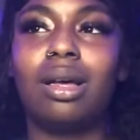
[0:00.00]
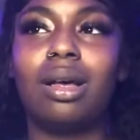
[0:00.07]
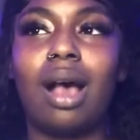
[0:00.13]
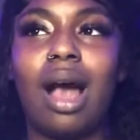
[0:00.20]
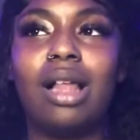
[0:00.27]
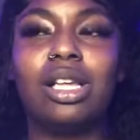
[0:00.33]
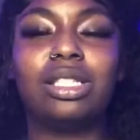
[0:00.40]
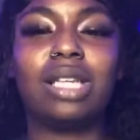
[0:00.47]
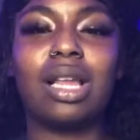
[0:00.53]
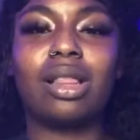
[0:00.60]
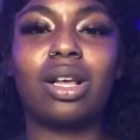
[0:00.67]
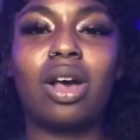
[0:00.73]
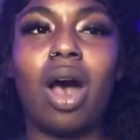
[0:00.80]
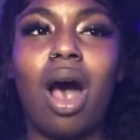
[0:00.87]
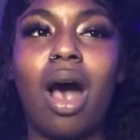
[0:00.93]
I looked at the
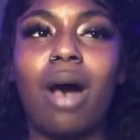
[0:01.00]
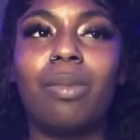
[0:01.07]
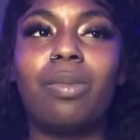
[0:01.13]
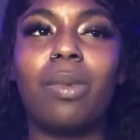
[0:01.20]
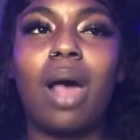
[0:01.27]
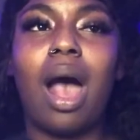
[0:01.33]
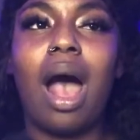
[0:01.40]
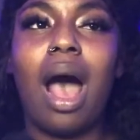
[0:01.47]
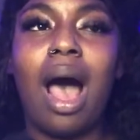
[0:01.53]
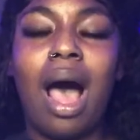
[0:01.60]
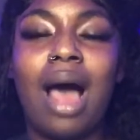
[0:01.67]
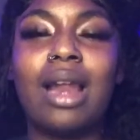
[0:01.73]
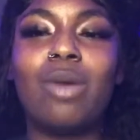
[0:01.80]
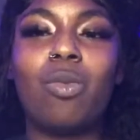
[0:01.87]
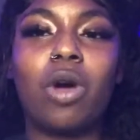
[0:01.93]
cop.
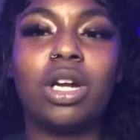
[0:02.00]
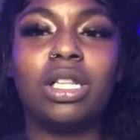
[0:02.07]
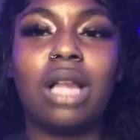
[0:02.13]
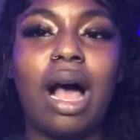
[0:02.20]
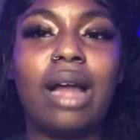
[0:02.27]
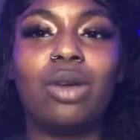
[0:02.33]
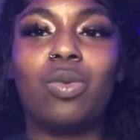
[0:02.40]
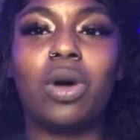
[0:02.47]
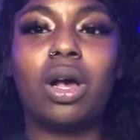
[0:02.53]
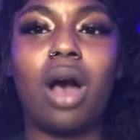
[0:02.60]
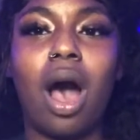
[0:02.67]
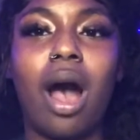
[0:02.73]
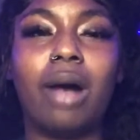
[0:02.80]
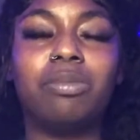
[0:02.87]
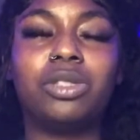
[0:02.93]
I didn't want to lie to a
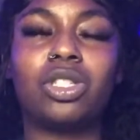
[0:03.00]
cop,